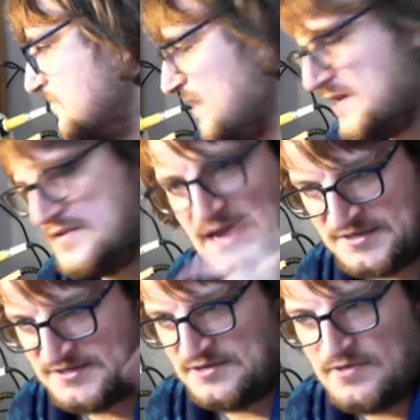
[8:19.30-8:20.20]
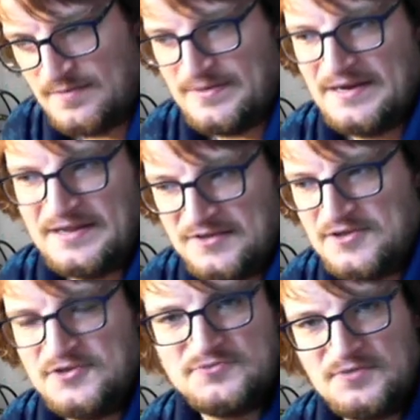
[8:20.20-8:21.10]
And yes, there were plenty that
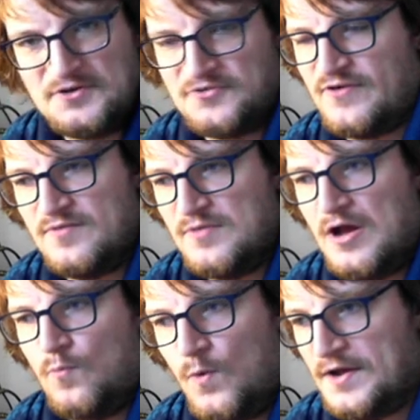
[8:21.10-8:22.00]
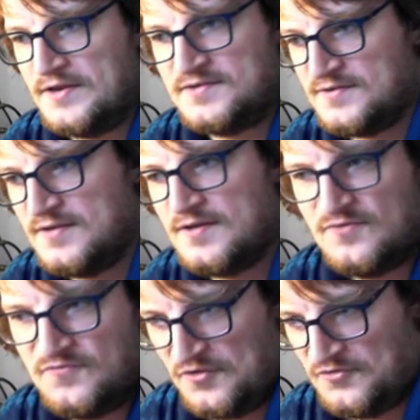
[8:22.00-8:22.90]
used monochrome white
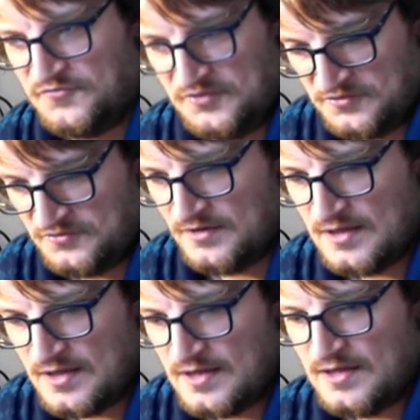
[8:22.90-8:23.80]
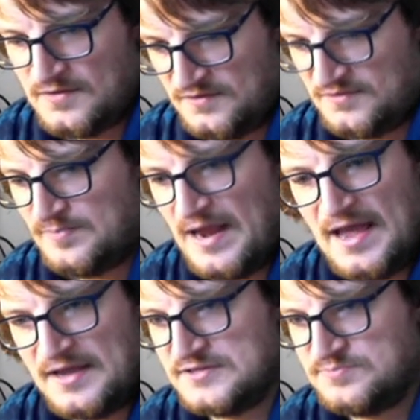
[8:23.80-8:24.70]
phosphor
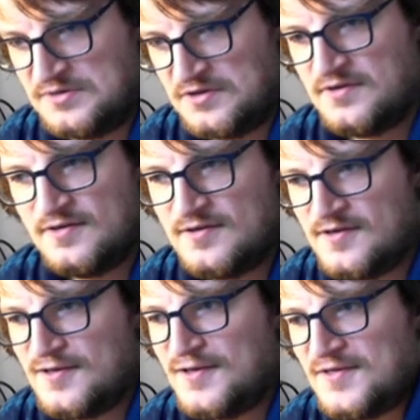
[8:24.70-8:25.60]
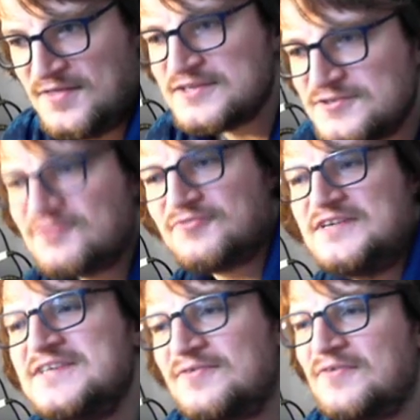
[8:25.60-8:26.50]
displays, but that's not
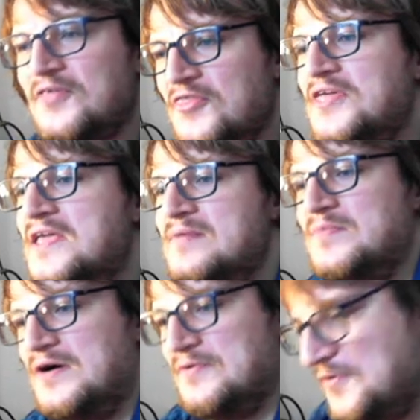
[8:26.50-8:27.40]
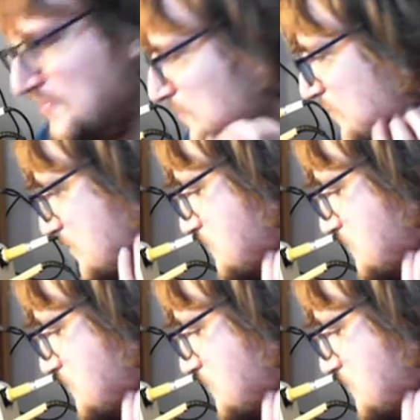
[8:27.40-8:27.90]
fitting with the theme I want.